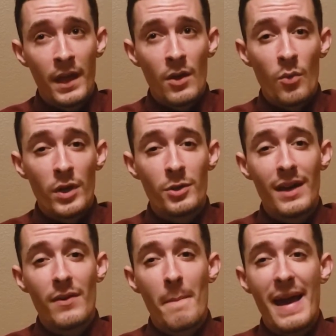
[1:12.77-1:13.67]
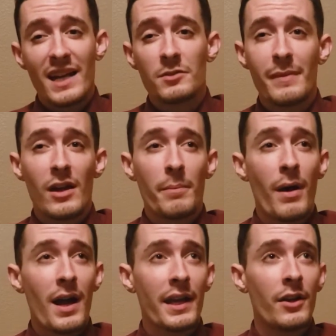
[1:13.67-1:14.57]
When you have a maximum out of
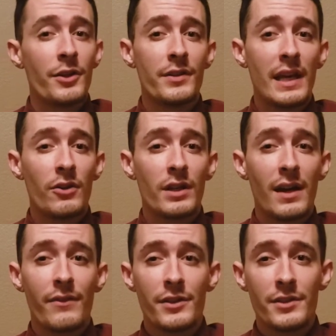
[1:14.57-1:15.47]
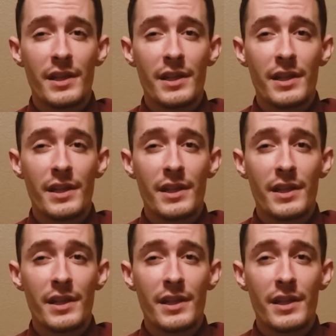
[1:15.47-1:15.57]
pocket on your dental coverage,